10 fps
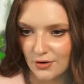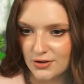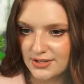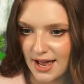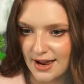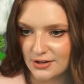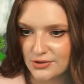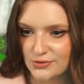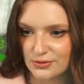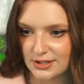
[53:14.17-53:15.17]
Ross Tagger
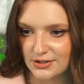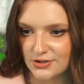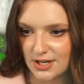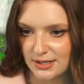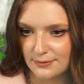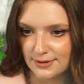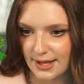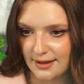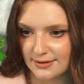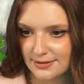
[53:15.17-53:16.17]
is really shady for
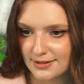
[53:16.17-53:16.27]
that.